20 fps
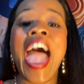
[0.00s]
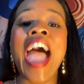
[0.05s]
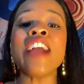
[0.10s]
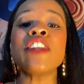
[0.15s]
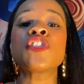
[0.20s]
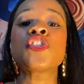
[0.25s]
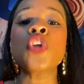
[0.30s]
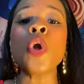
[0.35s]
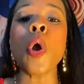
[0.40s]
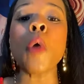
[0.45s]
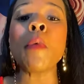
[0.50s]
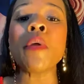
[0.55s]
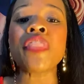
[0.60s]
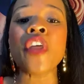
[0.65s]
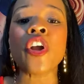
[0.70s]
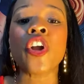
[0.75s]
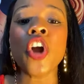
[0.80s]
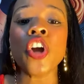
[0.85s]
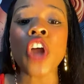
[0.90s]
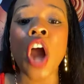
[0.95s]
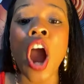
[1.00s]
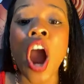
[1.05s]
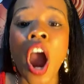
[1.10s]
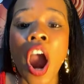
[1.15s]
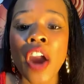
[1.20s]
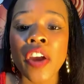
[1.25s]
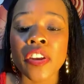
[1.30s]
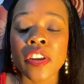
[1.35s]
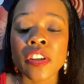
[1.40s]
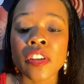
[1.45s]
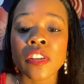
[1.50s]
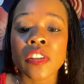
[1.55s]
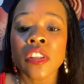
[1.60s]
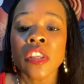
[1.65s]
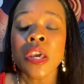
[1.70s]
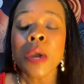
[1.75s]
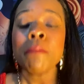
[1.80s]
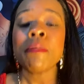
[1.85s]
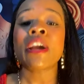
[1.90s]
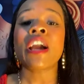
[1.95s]
and do it with a good heart
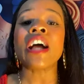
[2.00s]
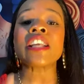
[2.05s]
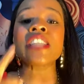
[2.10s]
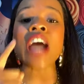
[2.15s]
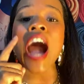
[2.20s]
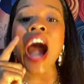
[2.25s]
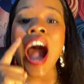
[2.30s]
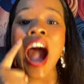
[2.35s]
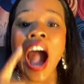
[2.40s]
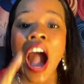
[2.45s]
because